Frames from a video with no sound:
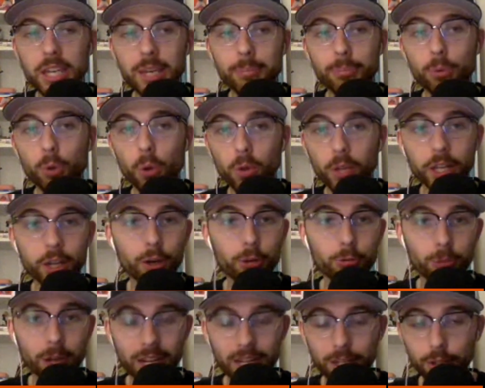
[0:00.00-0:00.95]
keep rolling
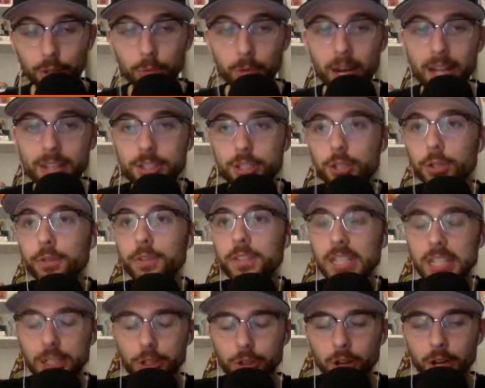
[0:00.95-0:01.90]
on regular rest. You have
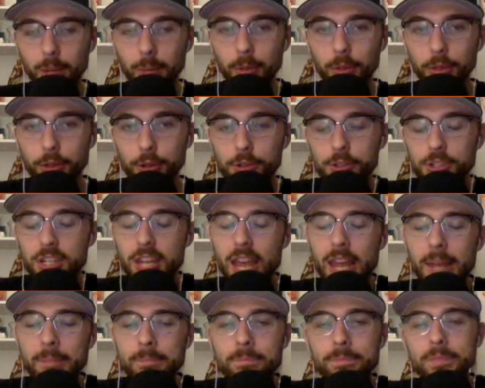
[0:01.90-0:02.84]
Dean Kramer
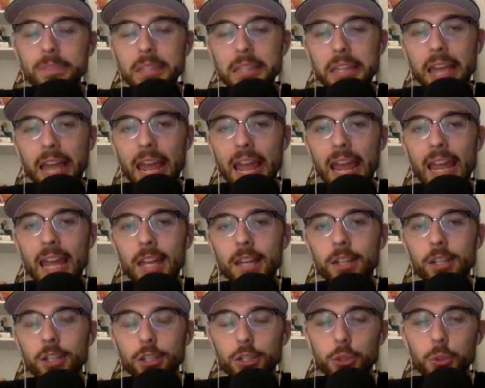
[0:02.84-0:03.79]
Thursday,
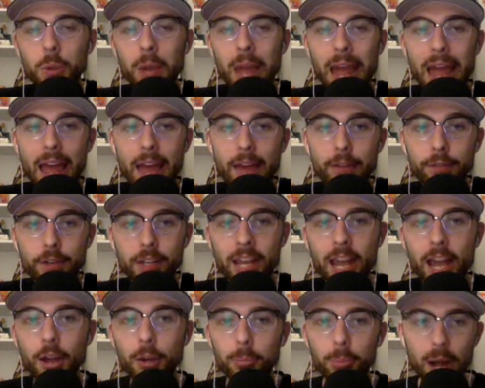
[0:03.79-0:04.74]
and you have
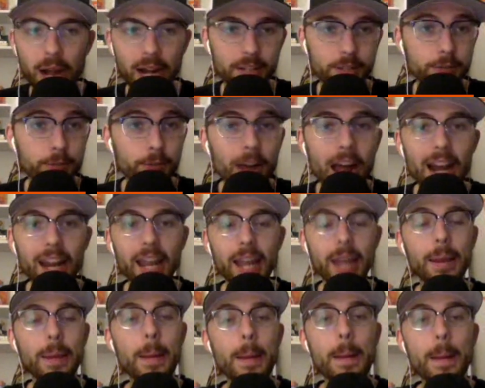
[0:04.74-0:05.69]
Kyle Bradish
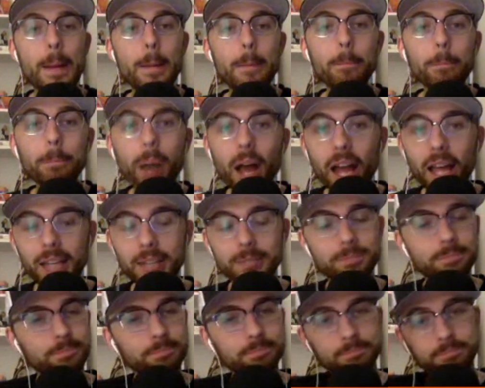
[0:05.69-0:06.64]
Friday. But
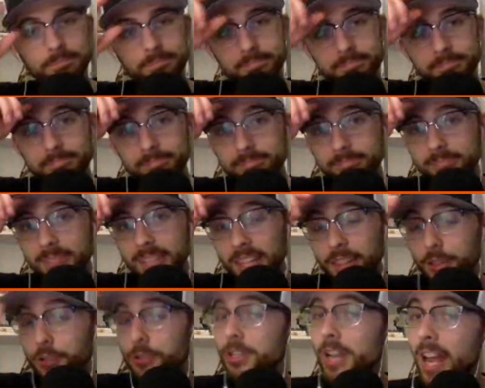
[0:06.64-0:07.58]

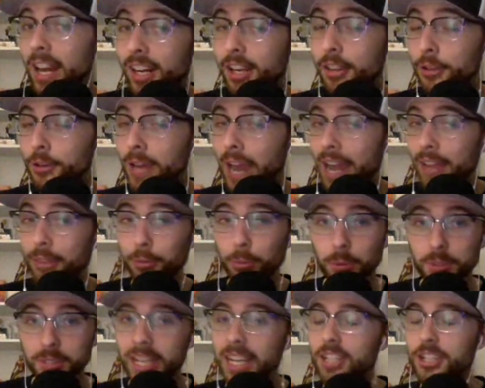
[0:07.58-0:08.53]
there's not another guy in the
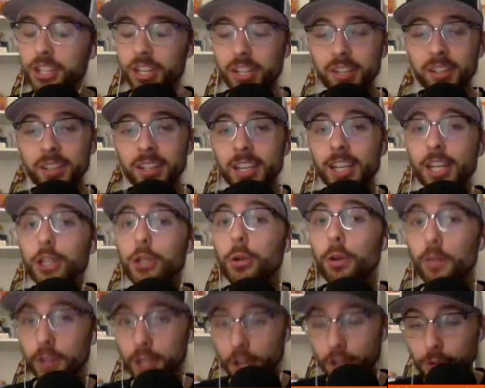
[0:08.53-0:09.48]
rotation. You
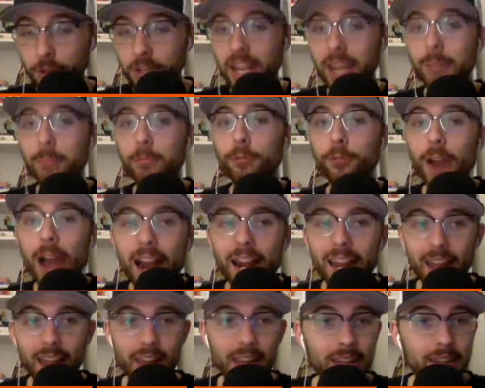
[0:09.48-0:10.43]
have another game
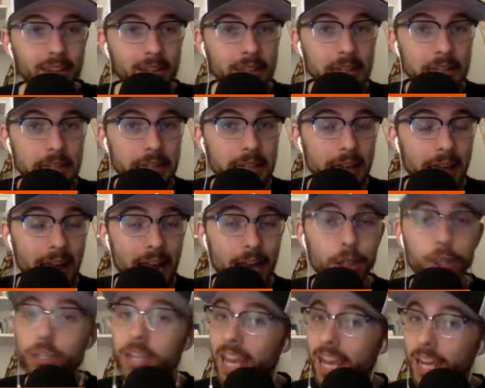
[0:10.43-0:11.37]
Friday,
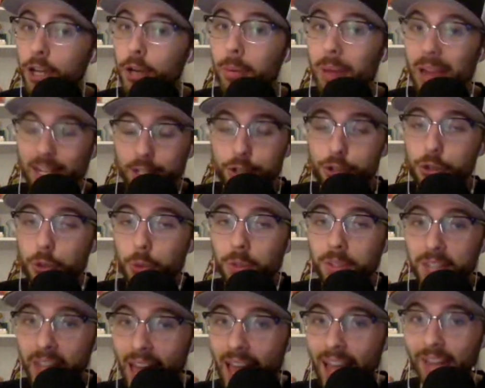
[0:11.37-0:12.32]
and you can't go back to
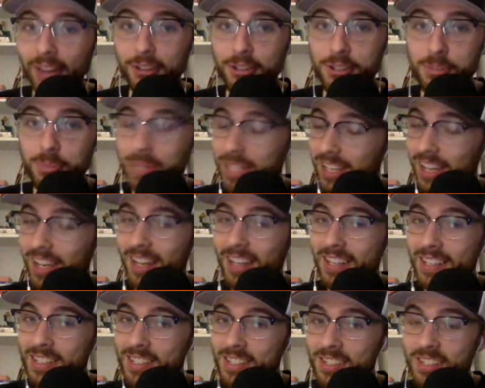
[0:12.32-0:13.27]
Jordan Lyles,
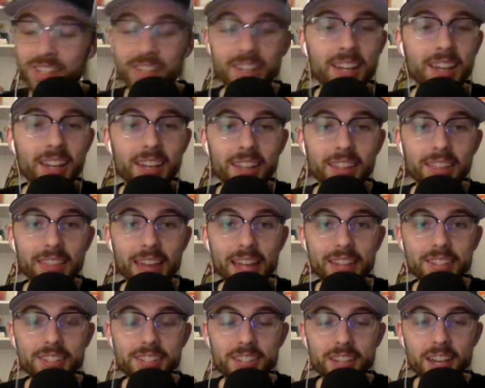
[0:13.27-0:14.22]
because
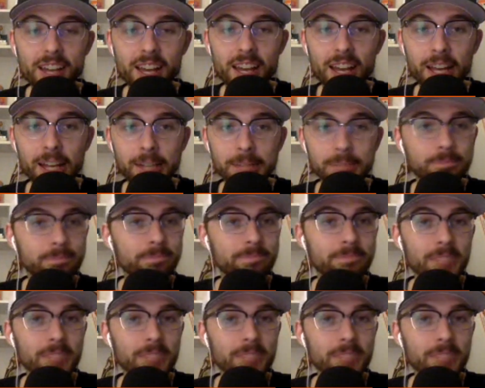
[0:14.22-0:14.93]
that's not